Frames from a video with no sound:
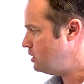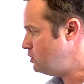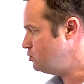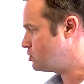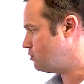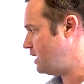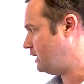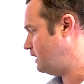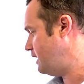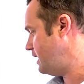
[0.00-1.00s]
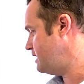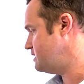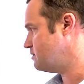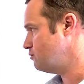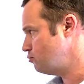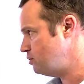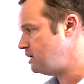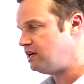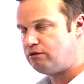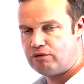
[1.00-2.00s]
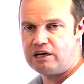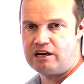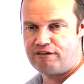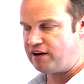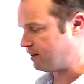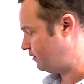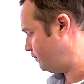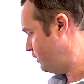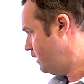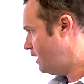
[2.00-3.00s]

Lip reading: used correctly, is really, really effective.